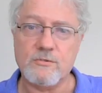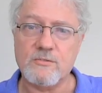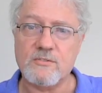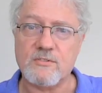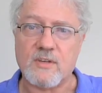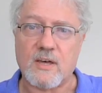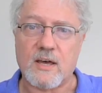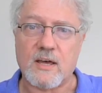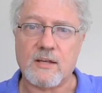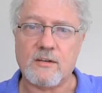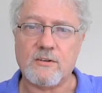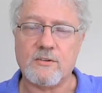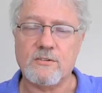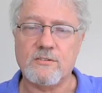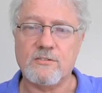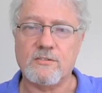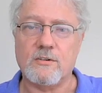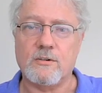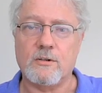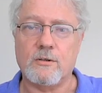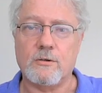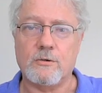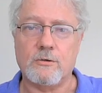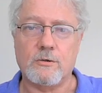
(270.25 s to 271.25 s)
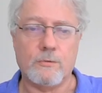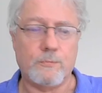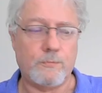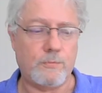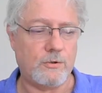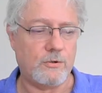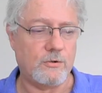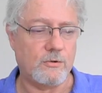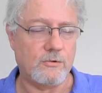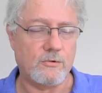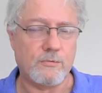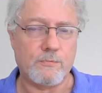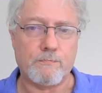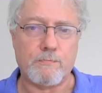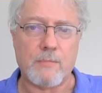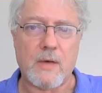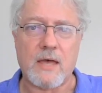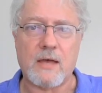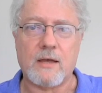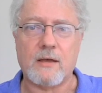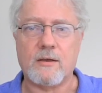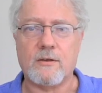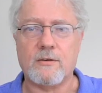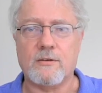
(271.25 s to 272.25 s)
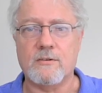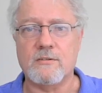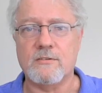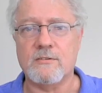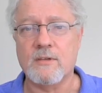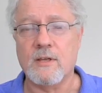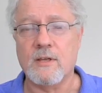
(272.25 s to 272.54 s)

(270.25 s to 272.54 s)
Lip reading: scientists sitting on your pews, bankers,